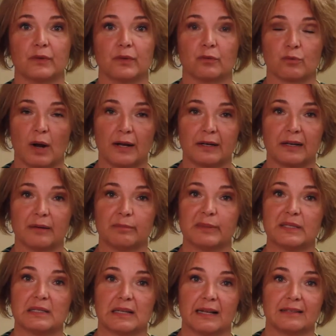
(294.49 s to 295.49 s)
running a
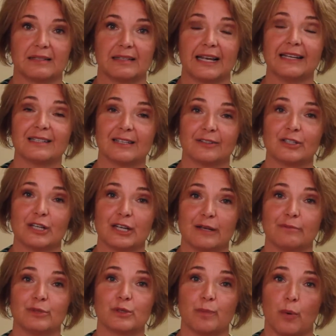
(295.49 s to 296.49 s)
business, it's a
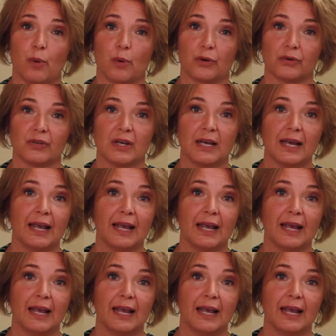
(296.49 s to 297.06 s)
team sport.